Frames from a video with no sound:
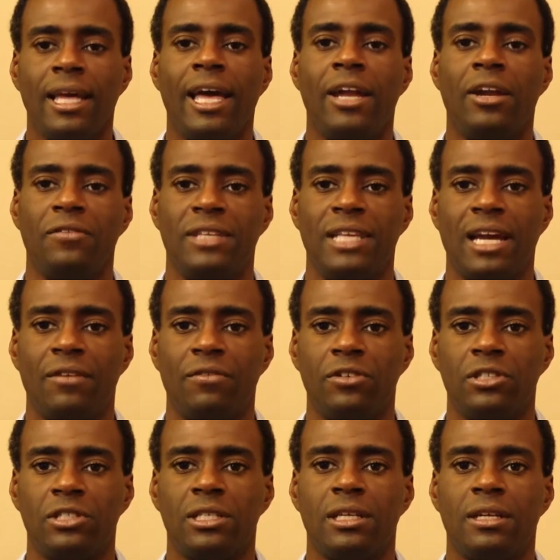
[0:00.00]
and of the
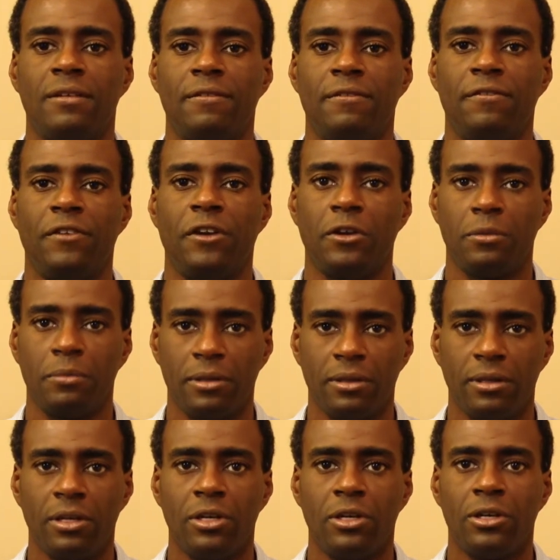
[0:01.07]
average variable
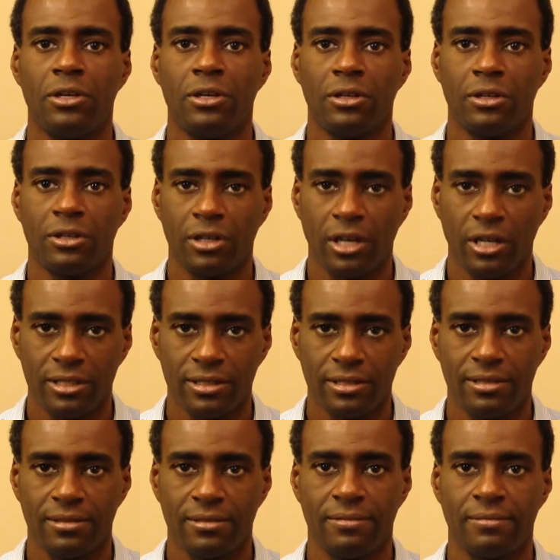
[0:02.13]

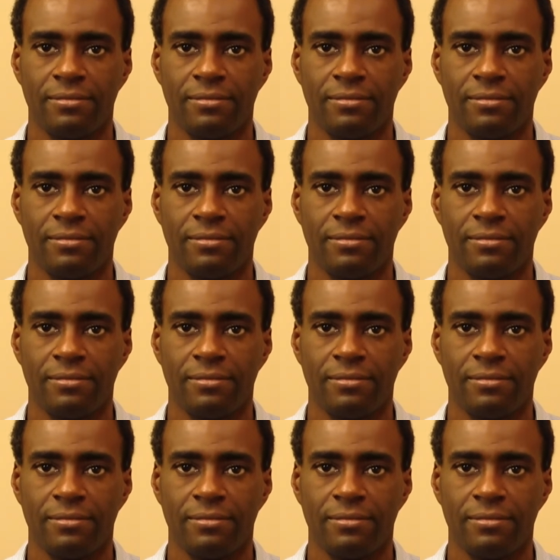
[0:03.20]
costs.